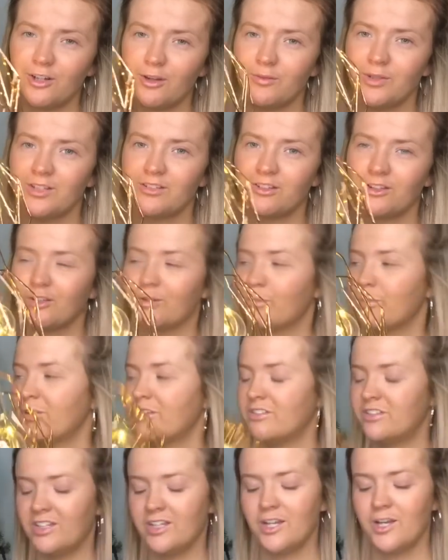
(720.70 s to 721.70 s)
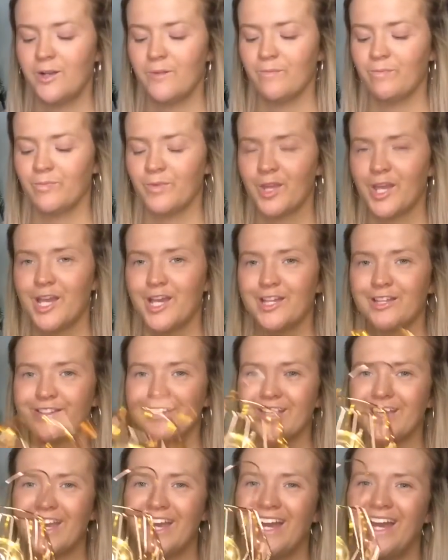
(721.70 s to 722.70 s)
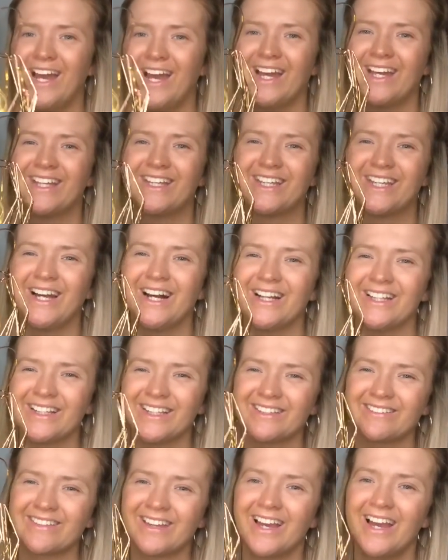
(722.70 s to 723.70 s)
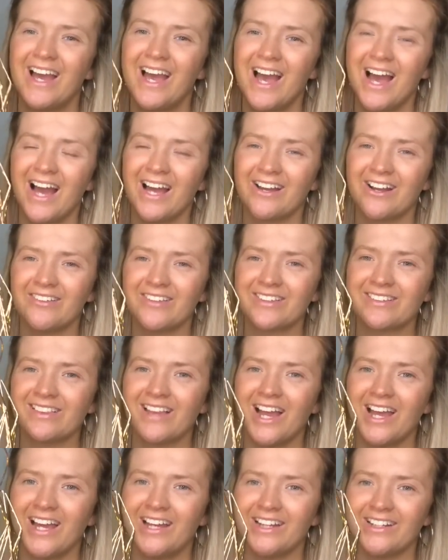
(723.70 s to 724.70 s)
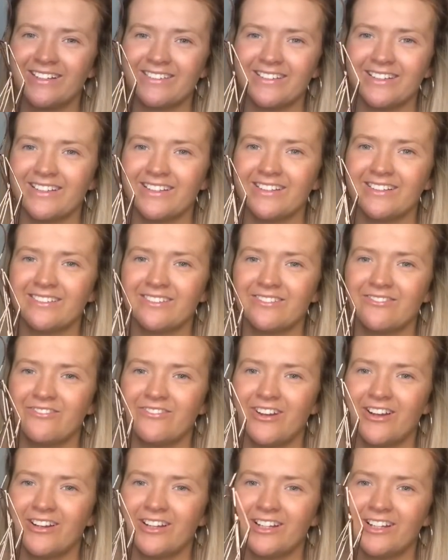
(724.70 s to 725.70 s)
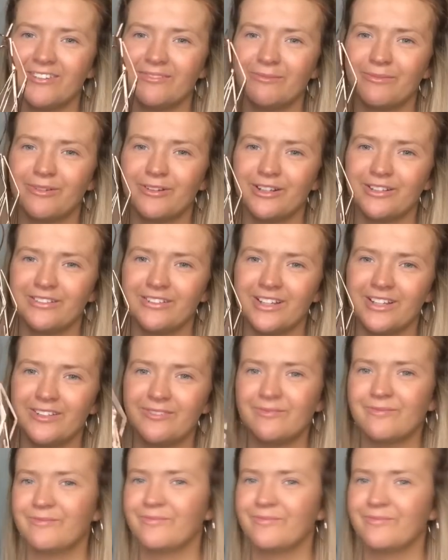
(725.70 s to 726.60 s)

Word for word: Do you know what I mean? It's gonna look pretty. So yeah, I got this, I got this light and I just think it's very pretty.